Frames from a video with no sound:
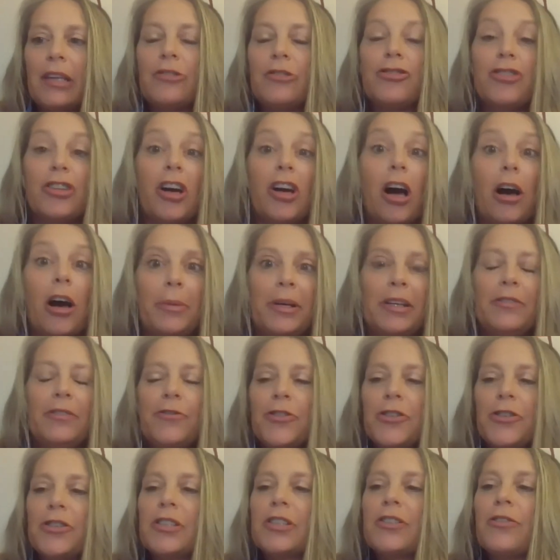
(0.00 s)
There's a comment
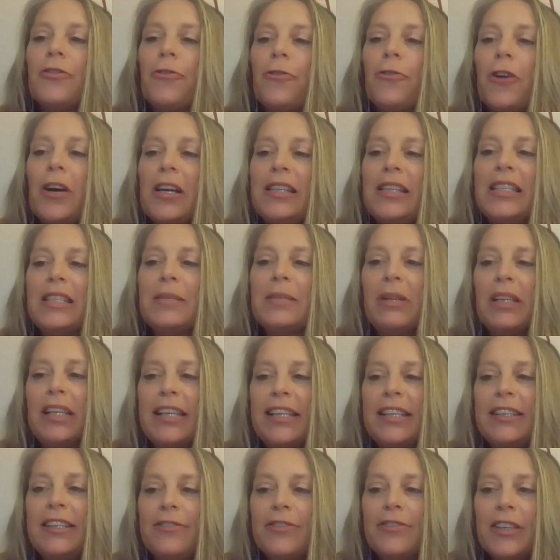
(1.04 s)
first. Friends
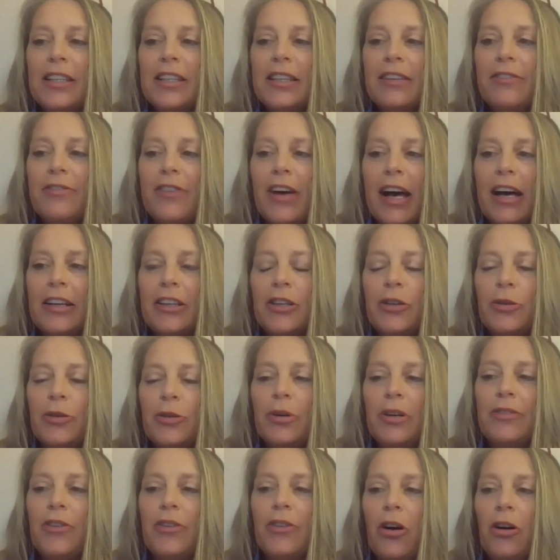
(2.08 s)
believe in the
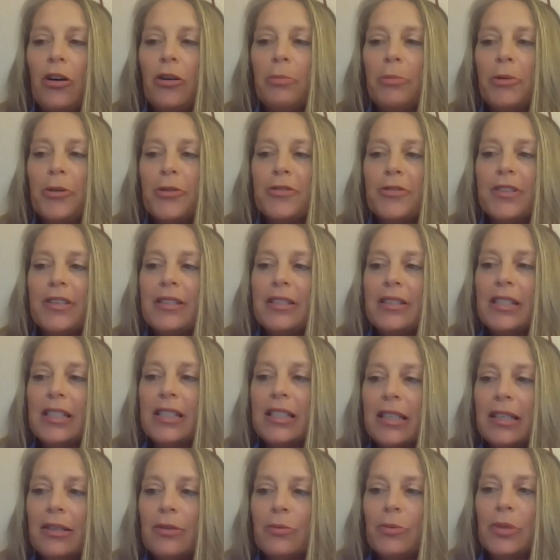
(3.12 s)
value of all
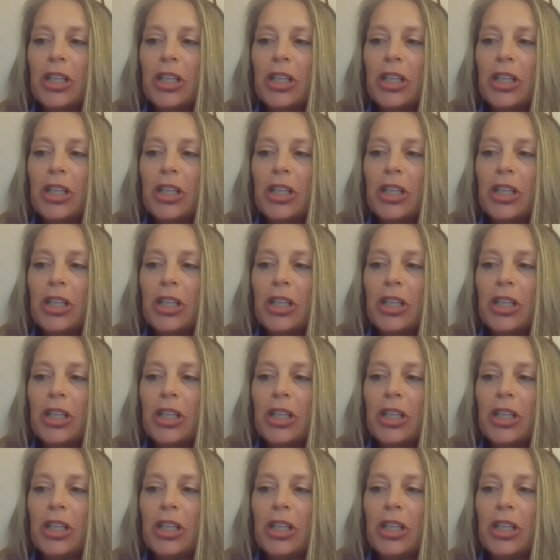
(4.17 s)
persons,